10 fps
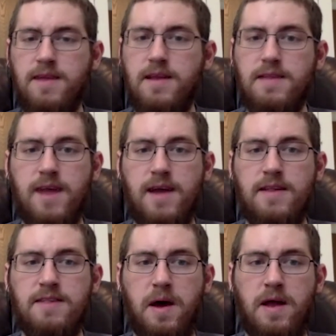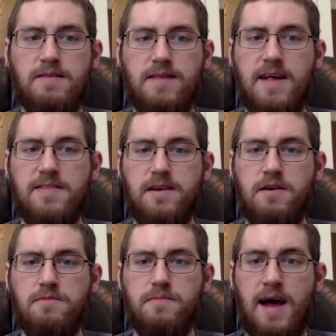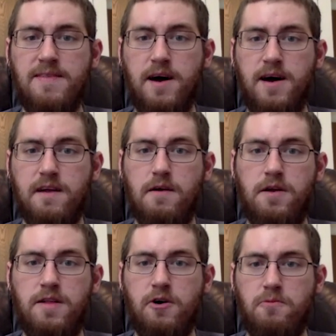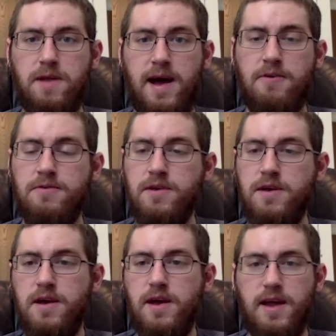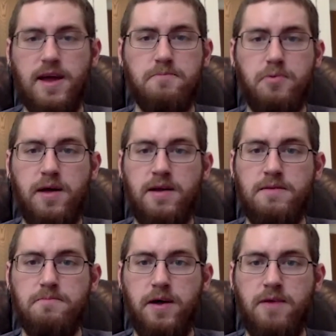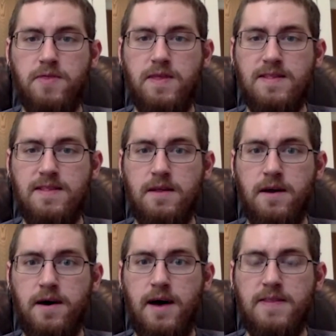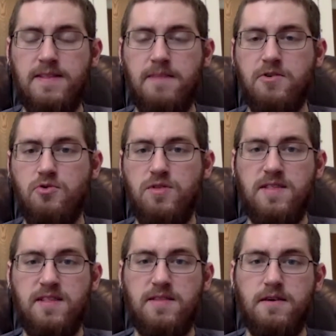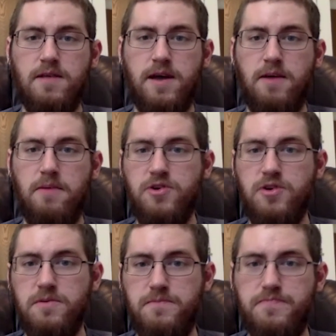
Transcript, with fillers: He decided to spend his last year as a Husker in his hometown, and again playing playing with his uh, at the same school as his sister, like you mentioned.